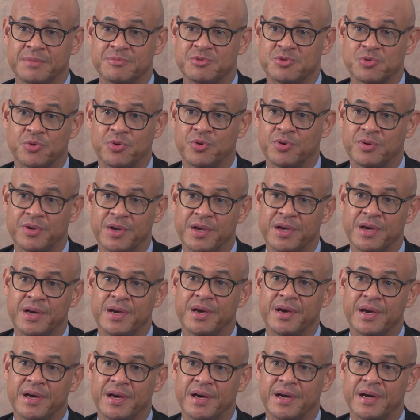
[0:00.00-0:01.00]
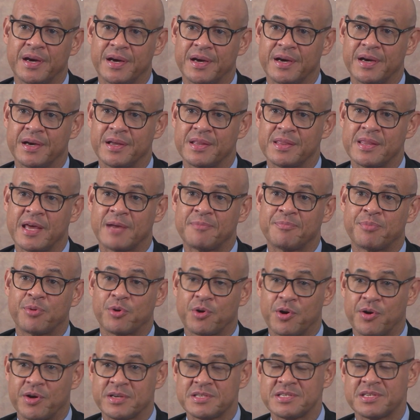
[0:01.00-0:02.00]
I'm sure, that
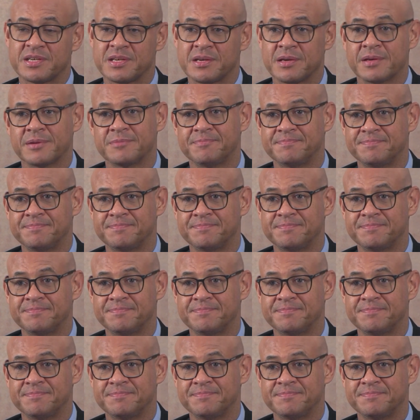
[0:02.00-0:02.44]
progressing.